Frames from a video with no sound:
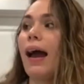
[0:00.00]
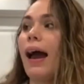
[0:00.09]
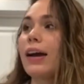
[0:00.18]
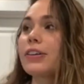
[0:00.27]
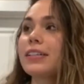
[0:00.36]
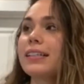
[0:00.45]
I
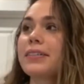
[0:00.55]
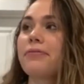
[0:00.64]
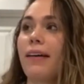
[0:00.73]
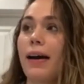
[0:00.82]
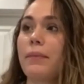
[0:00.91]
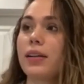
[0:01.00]
actually need to
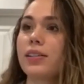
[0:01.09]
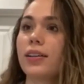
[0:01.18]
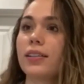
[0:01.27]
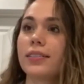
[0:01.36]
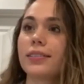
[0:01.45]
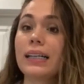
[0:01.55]
find my
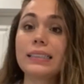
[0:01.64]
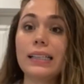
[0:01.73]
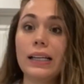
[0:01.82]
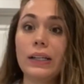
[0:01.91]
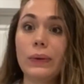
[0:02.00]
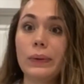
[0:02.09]
charger because I
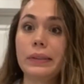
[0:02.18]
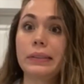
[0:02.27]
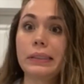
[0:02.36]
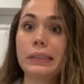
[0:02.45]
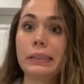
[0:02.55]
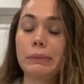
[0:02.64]
don't know where
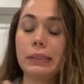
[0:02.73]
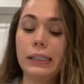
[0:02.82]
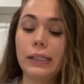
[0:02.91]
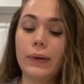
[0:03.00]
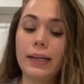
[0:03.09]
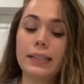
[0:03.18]
it's at, but
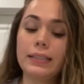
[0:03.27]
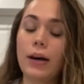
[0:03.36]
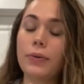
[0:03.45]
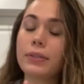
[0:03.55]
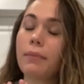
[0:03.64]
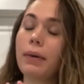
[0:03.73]
anyways, I
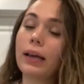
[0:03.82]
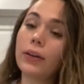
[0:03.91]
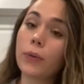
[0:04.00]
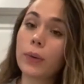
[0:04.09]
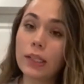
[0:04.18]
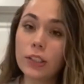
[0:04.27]
was gonna make it
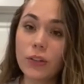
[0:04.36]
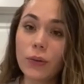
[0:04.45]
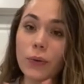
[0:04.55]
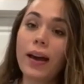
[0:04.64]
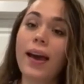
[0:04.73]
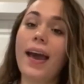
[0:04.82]
do what it
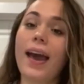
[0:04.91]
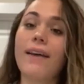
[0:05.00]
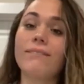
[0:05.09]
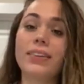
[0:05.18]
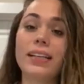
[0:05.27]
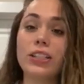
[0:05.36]
do
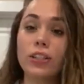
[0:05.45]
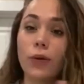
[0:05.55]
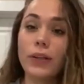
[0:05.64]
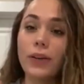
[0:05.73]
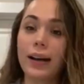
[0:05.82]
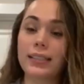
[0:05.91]
and finish
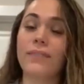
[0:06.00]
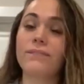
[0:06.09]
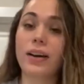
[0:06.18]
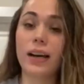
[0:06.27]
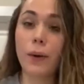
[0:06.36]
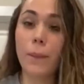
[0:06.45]
showing you guys the final